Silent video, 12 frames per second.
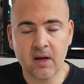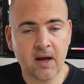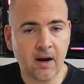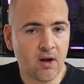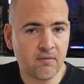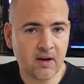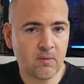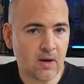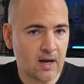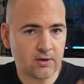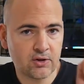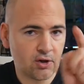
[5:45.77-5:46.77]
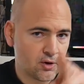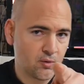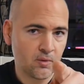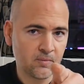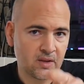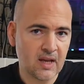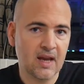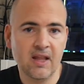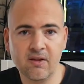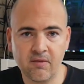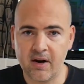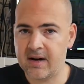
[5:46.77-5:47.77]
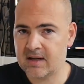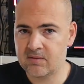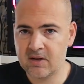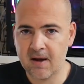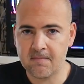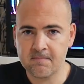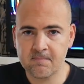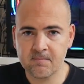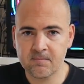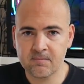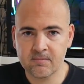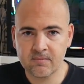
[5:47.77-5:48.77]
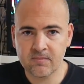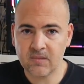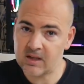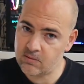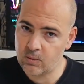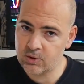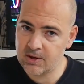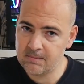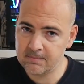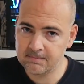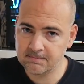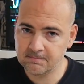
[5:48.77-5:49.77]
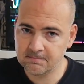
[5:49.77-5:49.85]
and hopefully we'll catch you in the very next video. Thanks for watching.